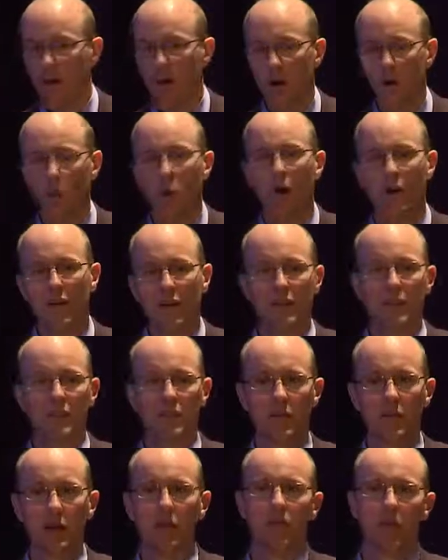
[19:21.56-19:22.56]
One
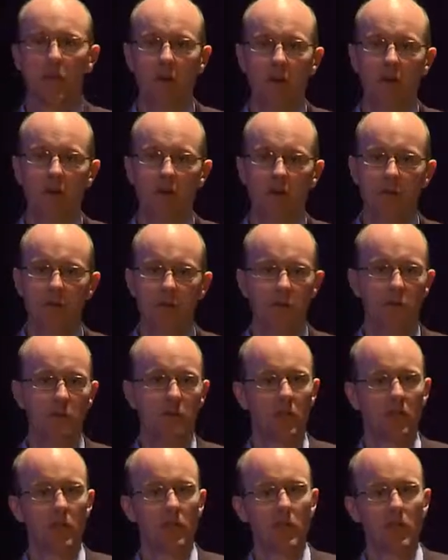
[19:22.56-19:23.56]
is overconfidence,
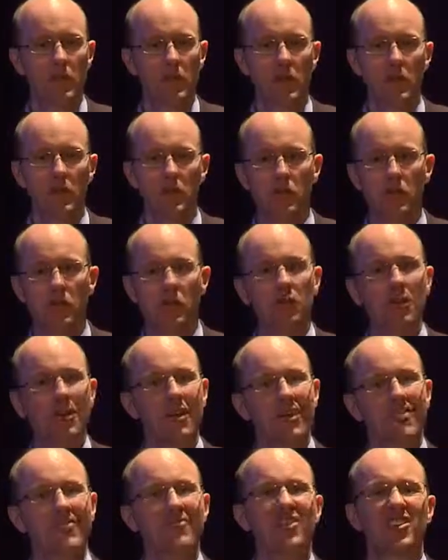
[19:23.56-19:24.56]
which I've already touched on,
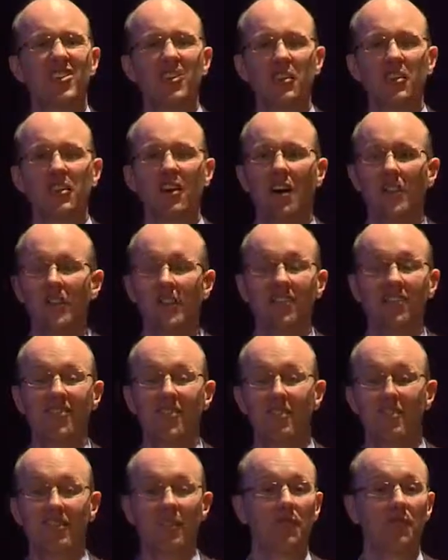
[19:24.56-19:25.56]
which is the idea that
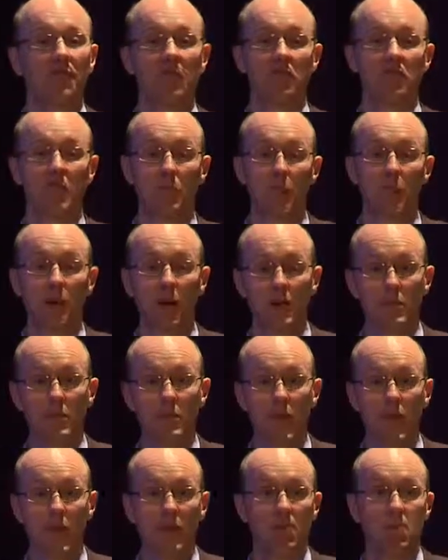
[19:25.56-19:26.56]
this stuff doesn't apply to
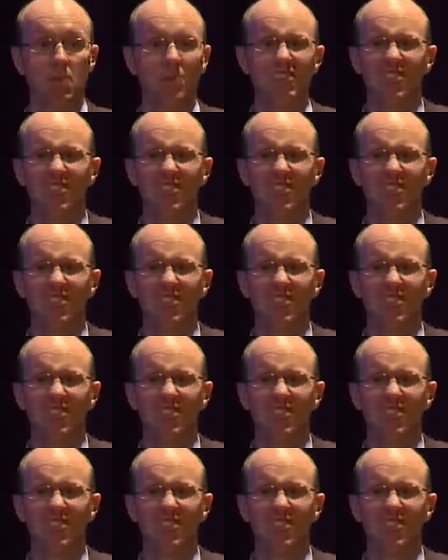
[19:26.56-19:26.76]
me.